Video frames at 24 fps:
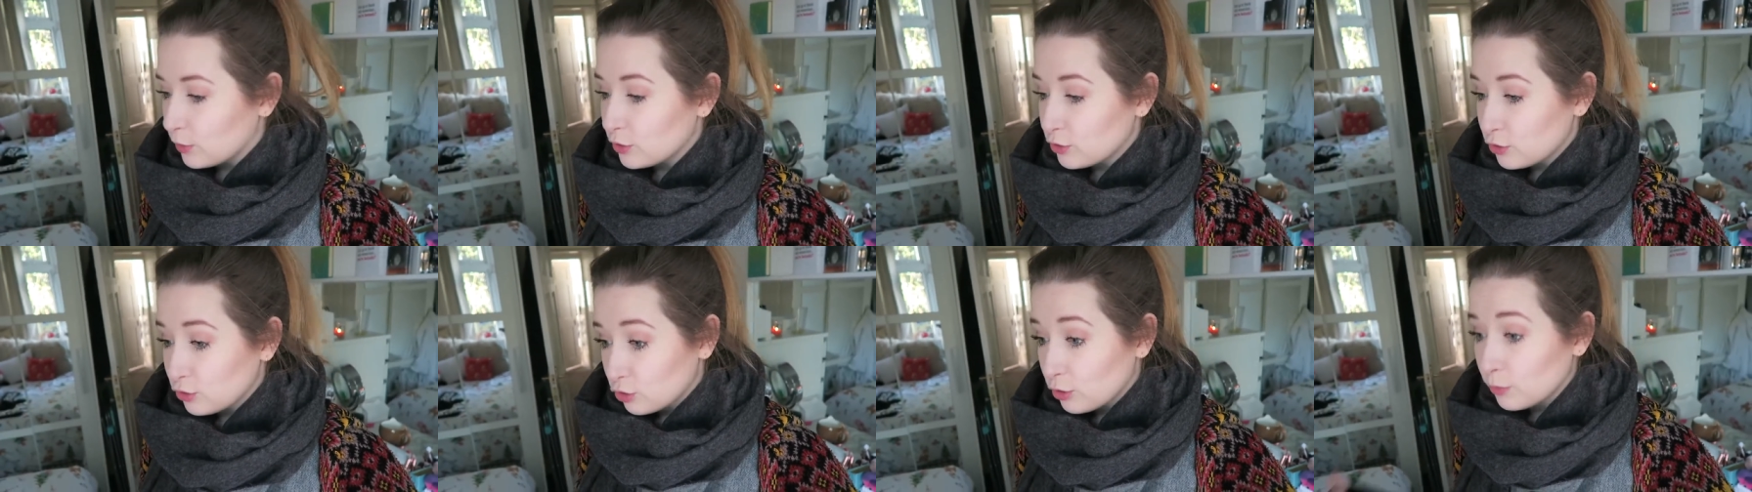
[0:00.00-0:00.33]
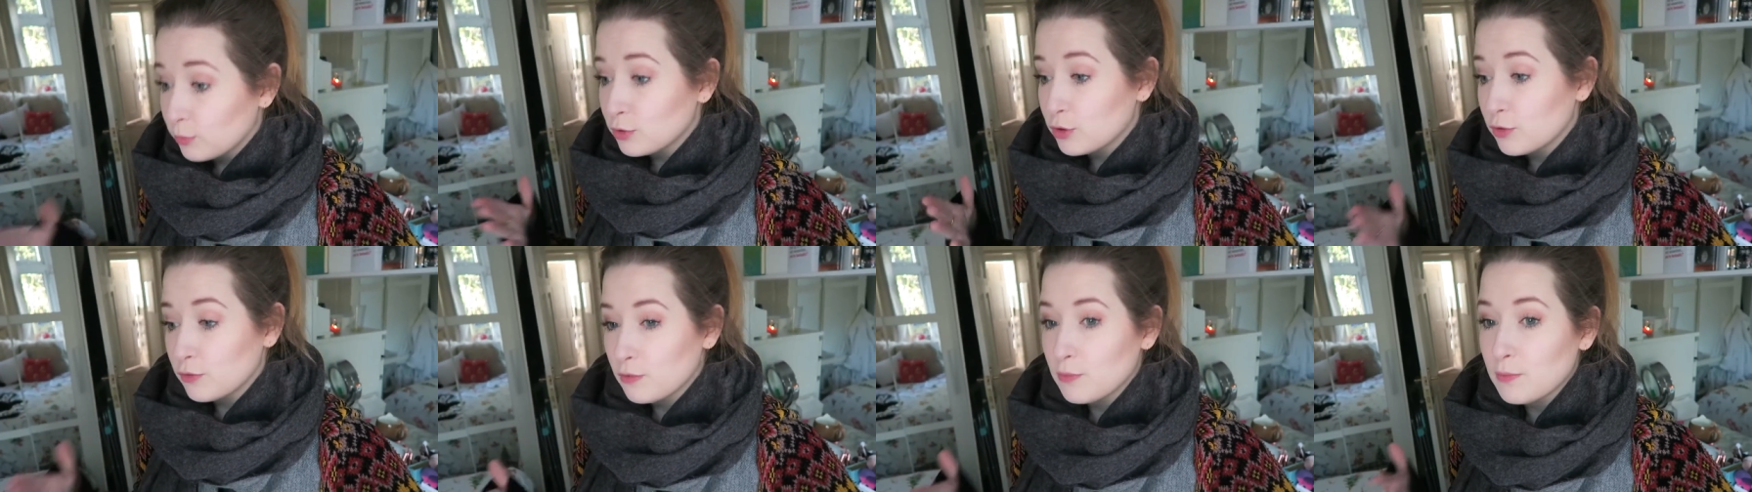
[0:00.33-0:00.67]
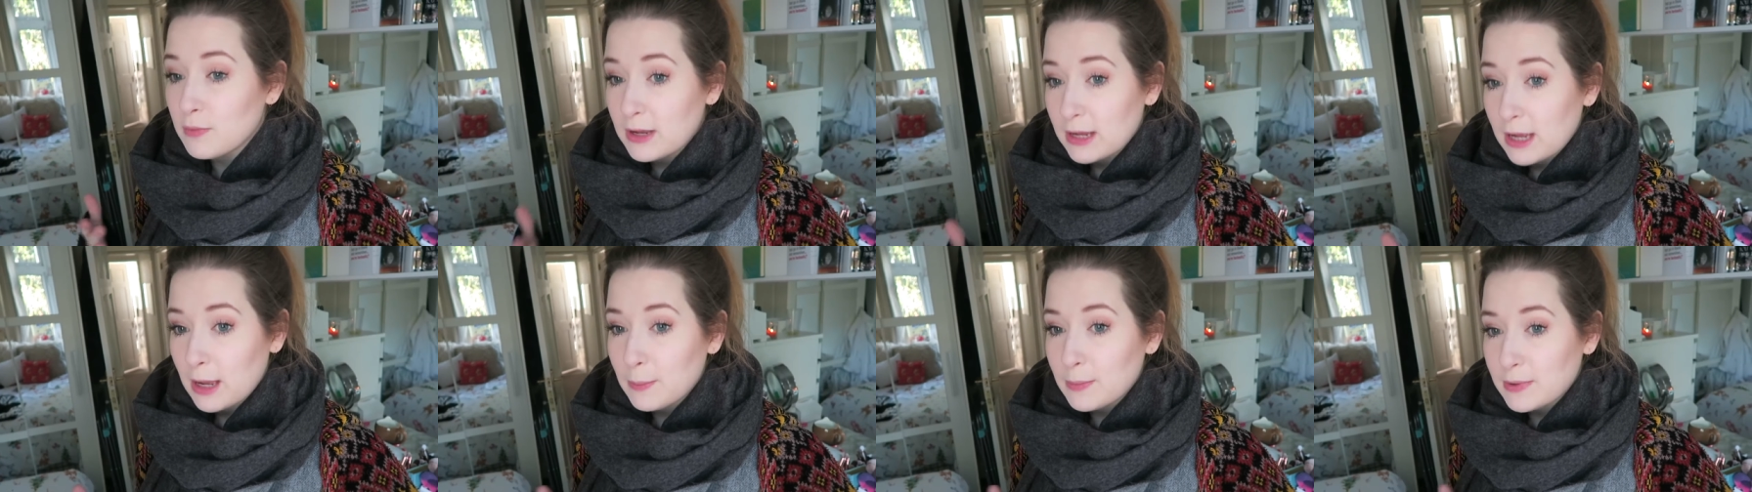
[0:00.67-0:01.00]
which stops you from
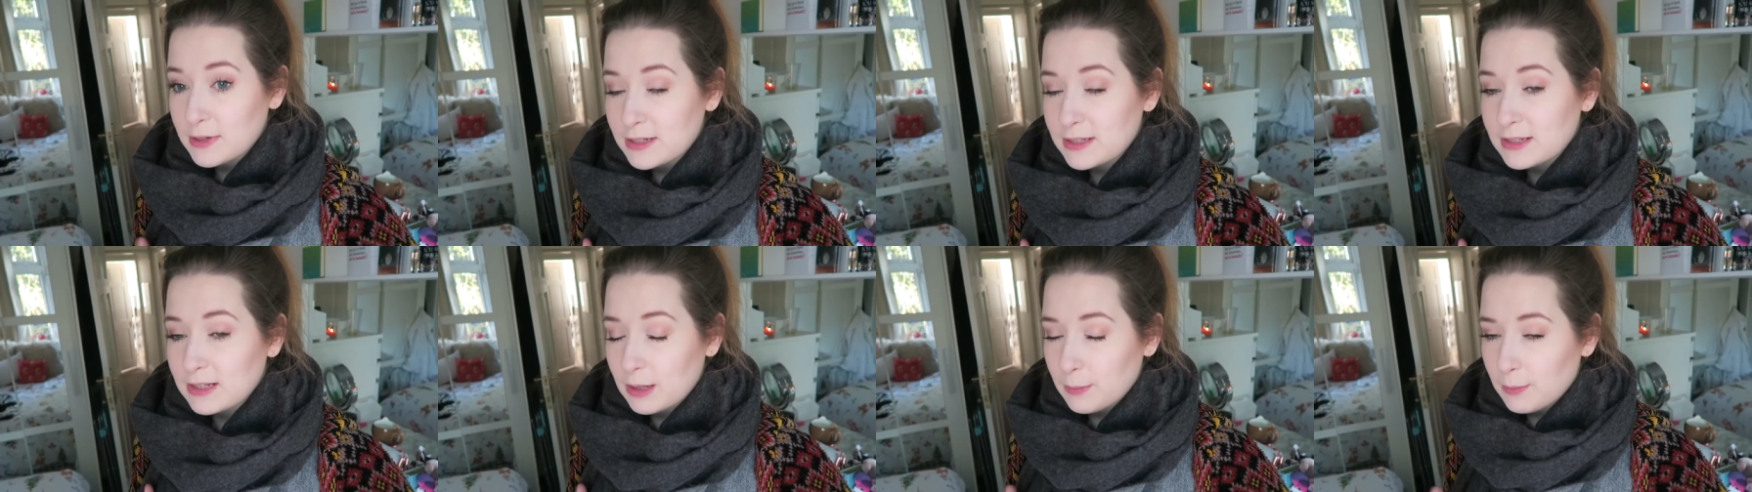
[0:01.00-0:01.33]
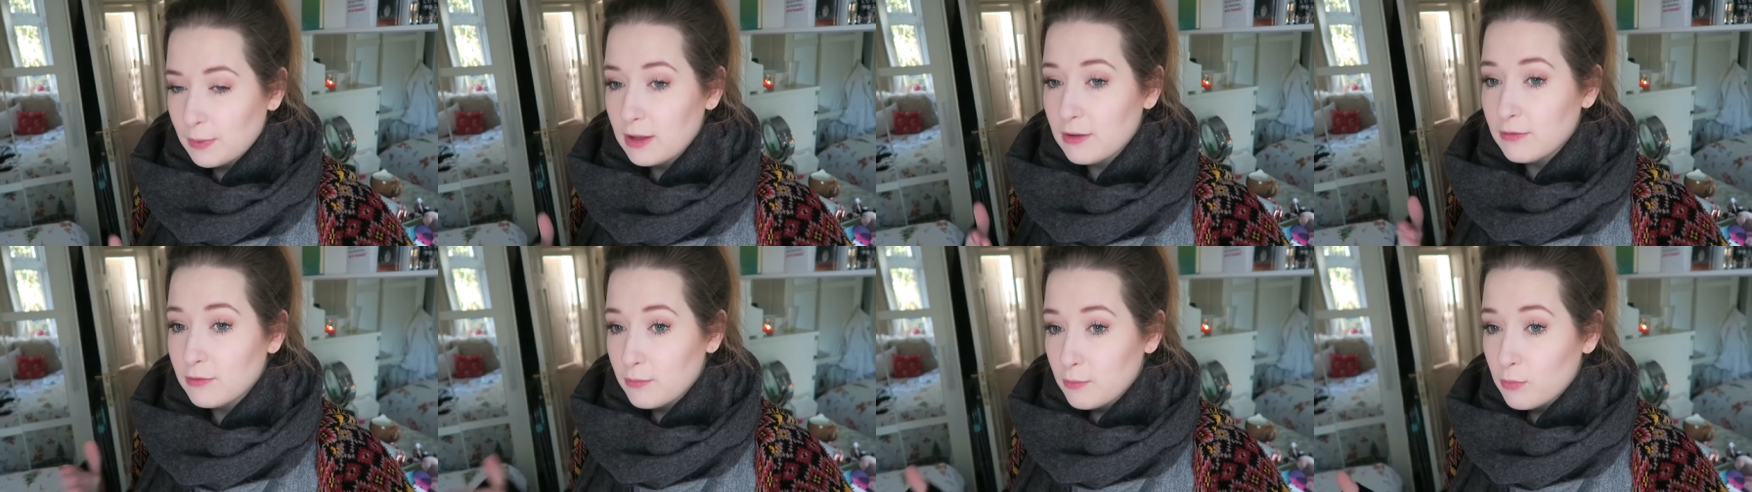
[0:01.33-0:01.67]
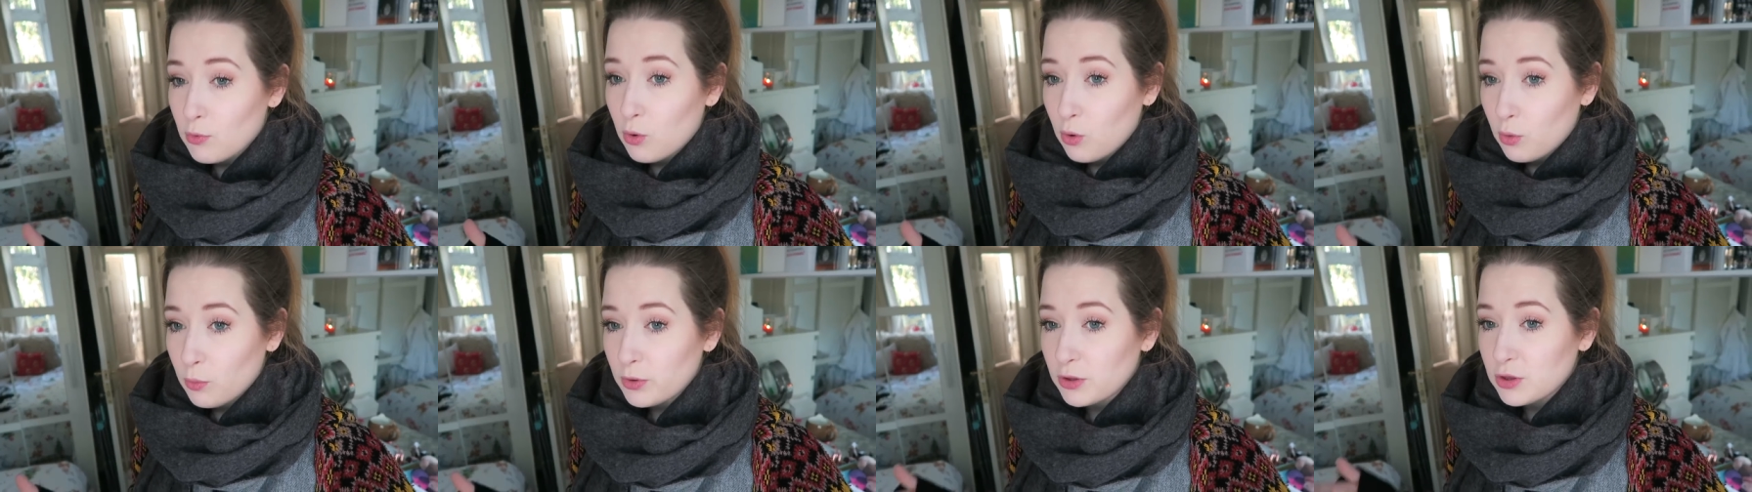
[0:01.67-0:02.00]
being able to sleep even
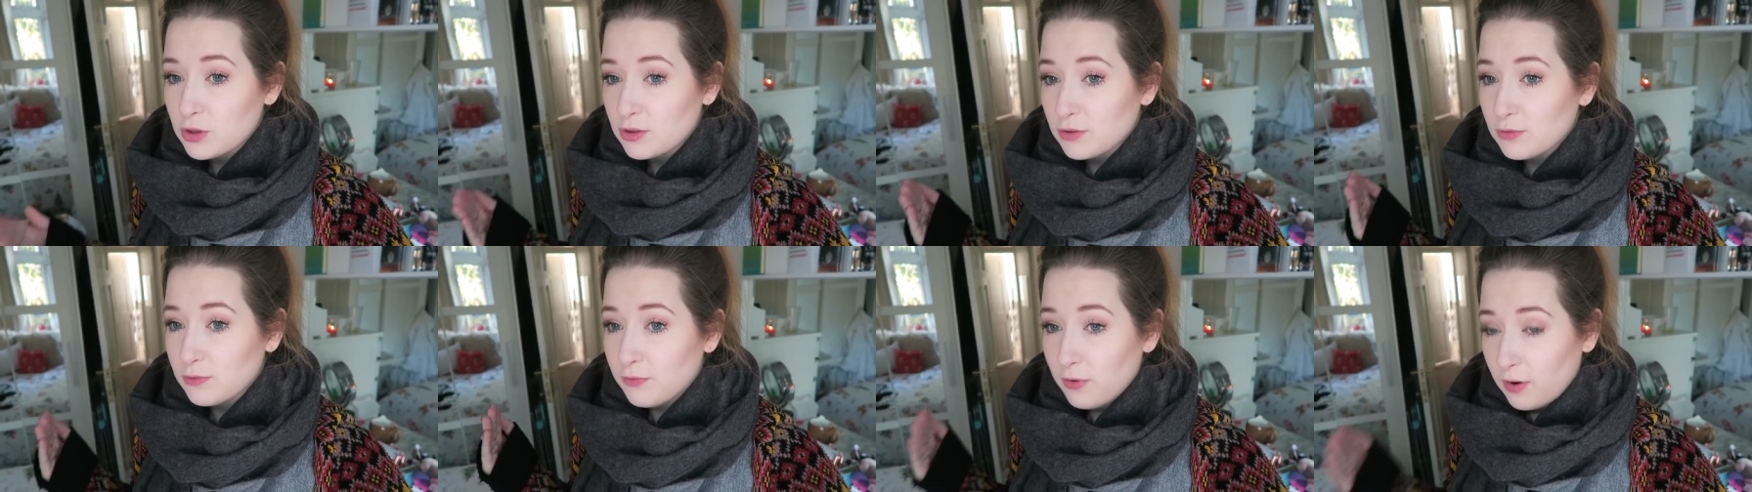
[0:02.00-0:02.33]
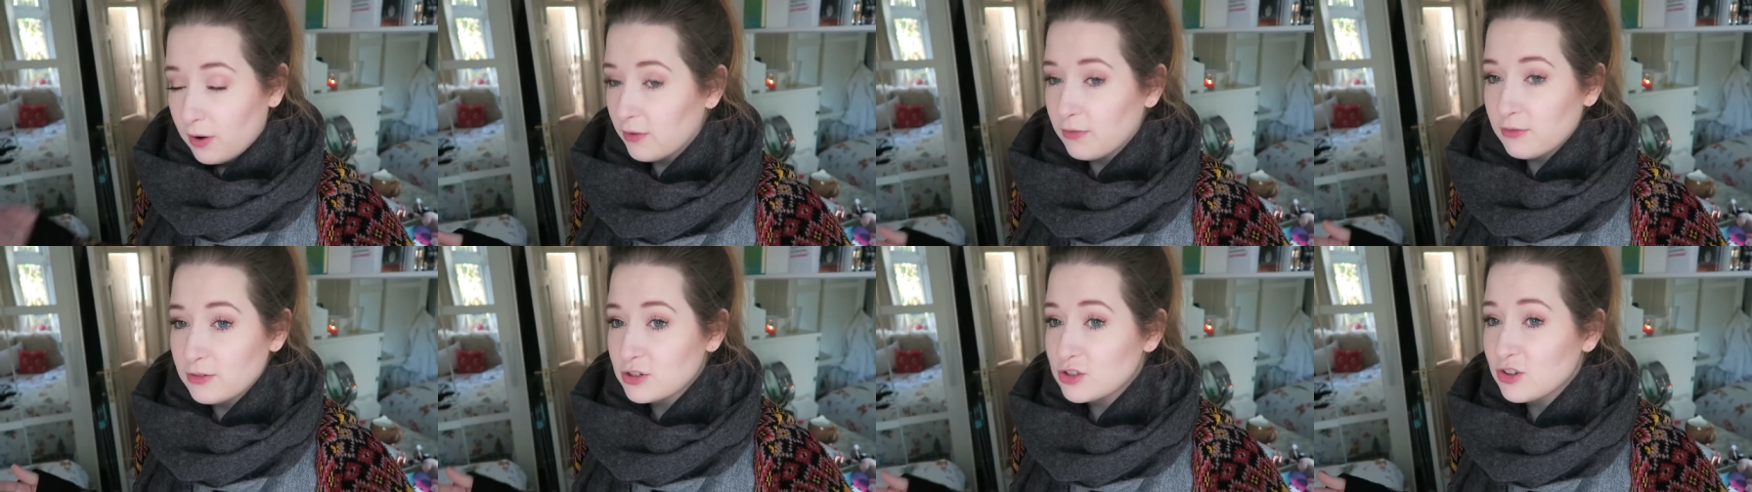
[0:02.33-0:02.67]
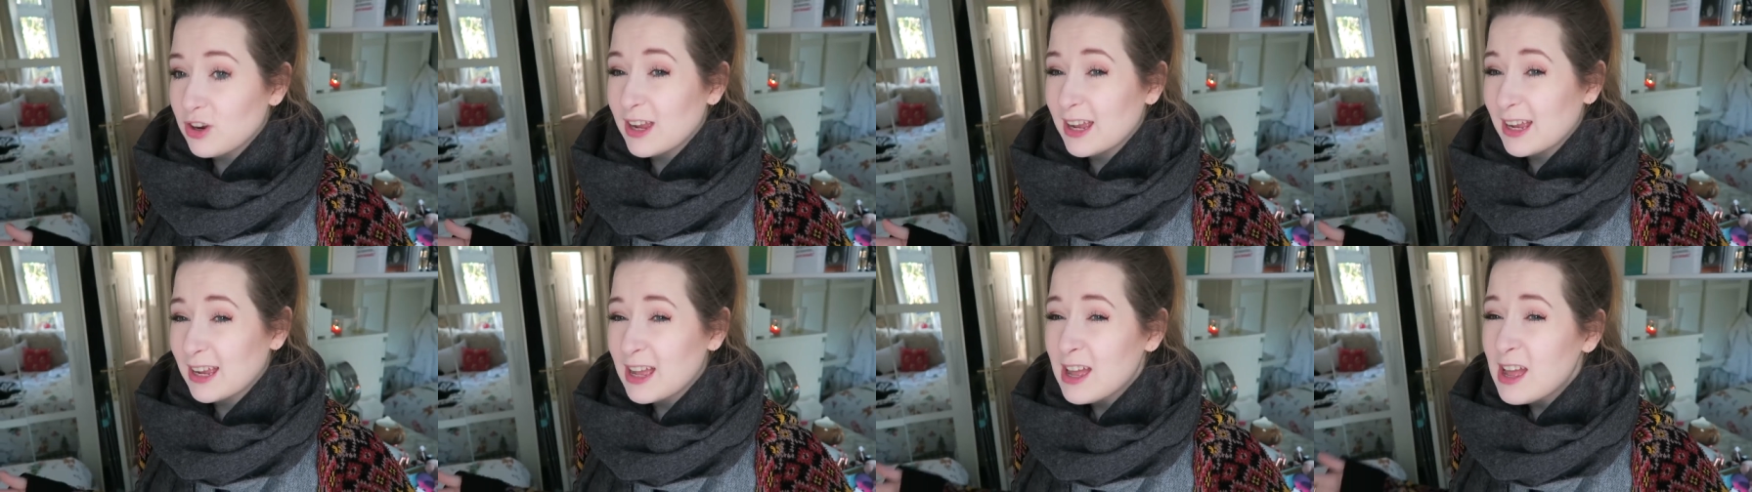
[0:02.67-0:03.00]
more which is very
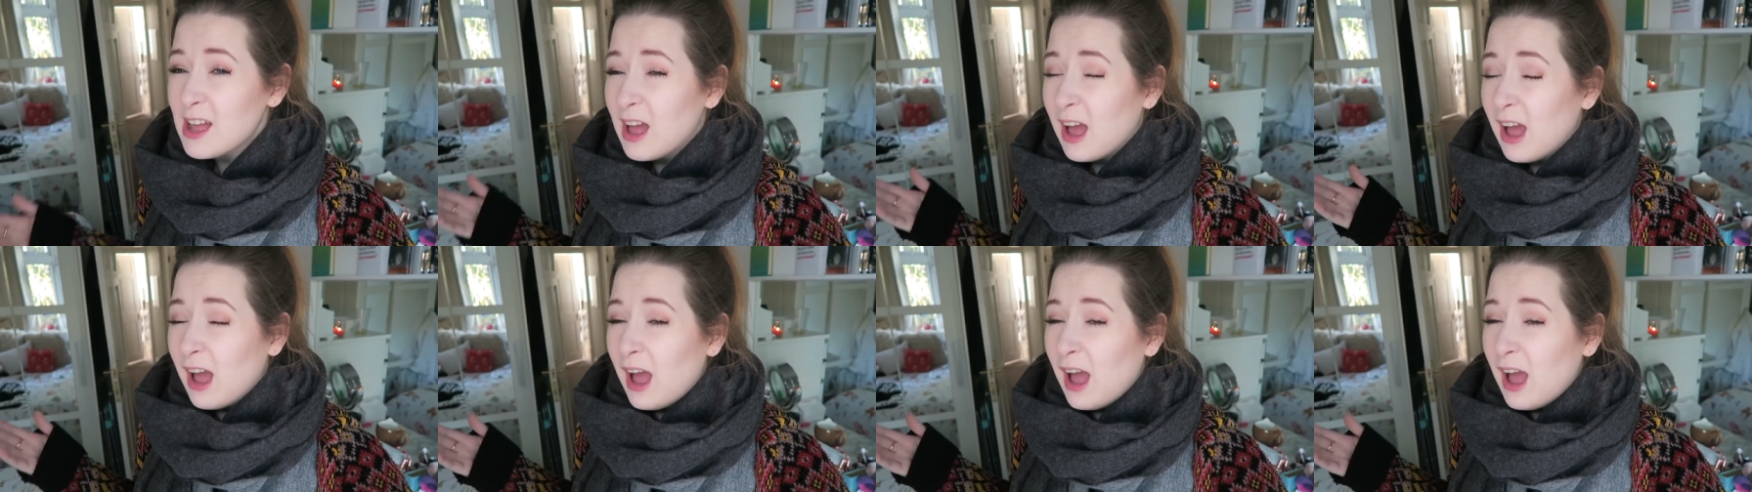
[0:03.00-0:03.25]
frustrating.